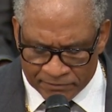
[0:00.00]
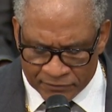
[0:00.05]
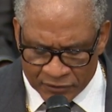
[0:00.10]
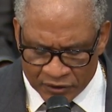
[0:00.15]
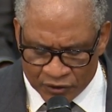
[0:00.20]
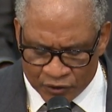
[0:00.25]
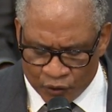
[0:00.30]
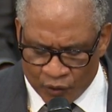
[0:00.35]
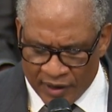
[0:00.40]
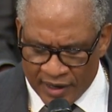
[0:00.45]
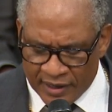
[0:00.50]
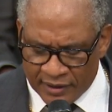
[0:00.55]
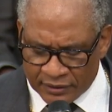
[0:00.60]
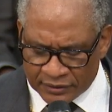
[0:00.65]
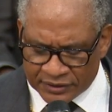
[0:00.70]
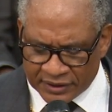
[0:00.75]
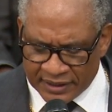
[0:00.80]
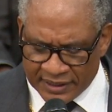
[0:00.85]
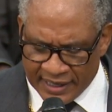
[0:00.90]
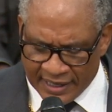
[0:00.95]
to dwell
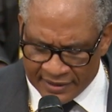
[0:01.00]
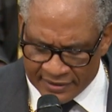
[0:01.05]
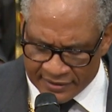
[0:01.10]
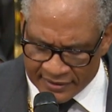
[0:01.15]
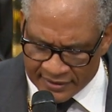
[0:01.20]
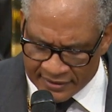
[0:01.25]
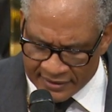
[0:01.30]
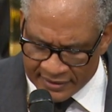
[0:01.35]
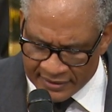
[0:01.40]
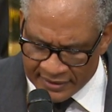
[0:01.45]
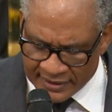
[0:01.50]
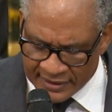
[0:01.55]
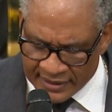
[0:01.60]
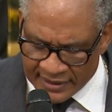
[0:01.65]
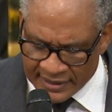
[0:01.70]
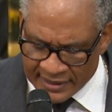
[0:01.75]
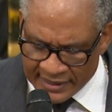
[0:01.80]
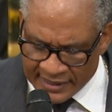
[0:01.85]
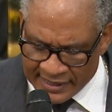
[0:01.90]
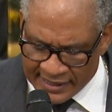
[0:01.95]
together
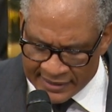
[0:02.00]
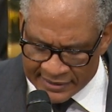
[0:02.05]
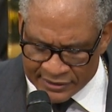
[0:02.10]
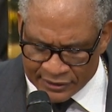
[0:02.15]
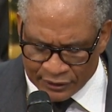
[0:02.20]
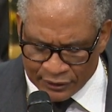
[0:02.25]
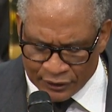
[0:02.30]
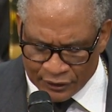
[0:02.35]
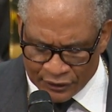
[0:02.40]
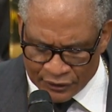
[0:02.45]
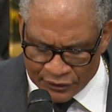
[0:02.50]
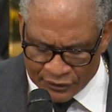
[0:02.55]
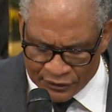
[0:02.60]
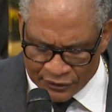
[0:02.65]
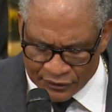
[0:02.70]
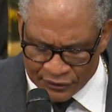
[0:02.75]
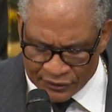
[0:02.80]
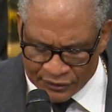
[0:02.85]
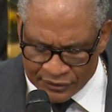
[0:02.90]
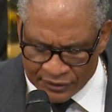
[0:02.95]
and to
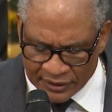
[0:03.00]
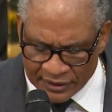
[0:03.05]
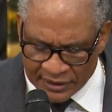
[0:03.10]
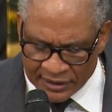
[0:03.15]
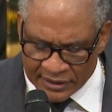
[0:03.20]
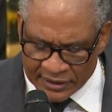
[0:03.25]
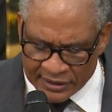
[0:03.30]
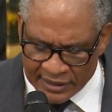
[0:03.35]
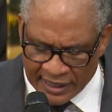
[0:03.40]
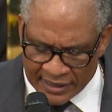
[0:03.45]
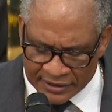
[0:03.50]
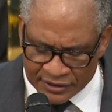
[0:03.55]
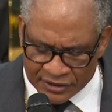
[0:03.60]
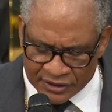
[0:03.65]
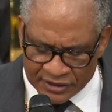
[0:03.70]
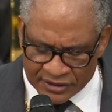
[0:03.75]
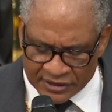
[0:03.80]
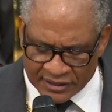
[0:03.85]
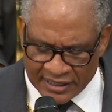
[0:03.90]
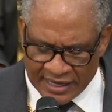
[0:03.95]
learn not
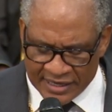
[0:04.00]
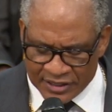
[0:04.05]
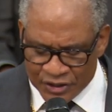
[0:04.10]
just to get